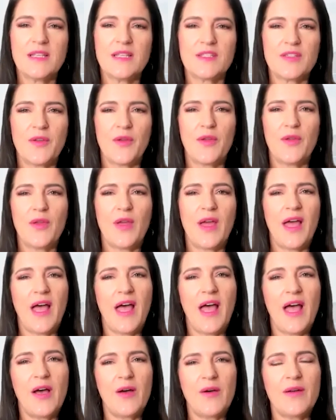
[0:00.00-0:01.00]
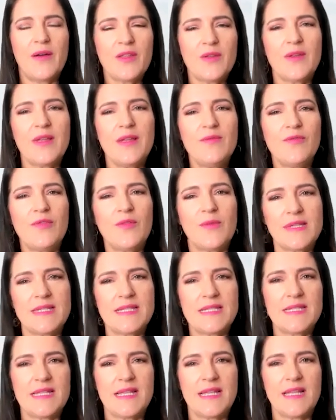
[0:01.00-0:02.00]
So how are you
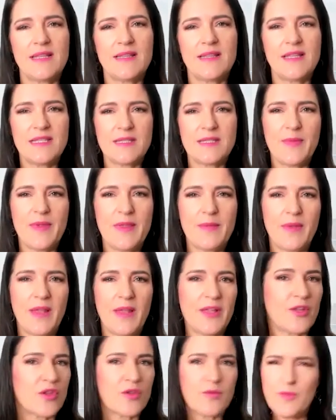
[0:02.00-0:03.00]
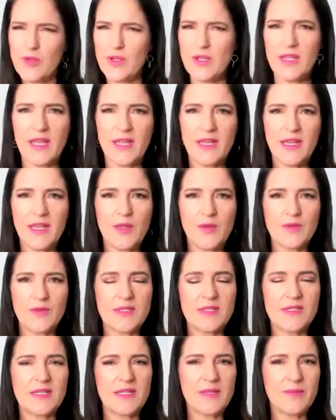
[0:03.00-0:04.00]
influencing these people? Are you communicating your
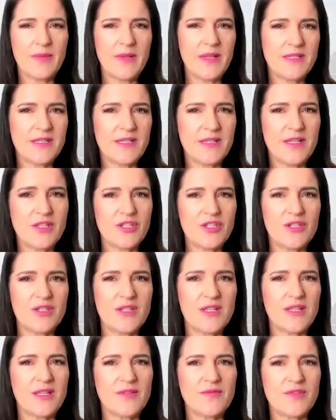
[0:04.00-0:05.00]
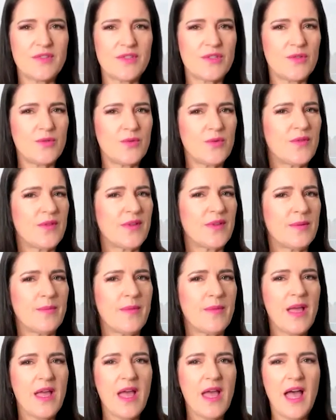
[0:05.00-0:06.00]
sustainability initiatives to them?
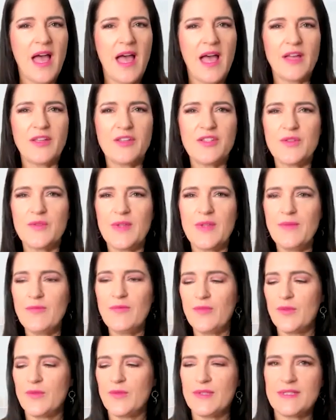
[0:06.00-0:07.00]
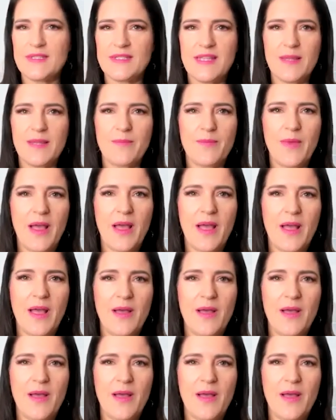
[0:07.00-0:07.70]
How do you influence them?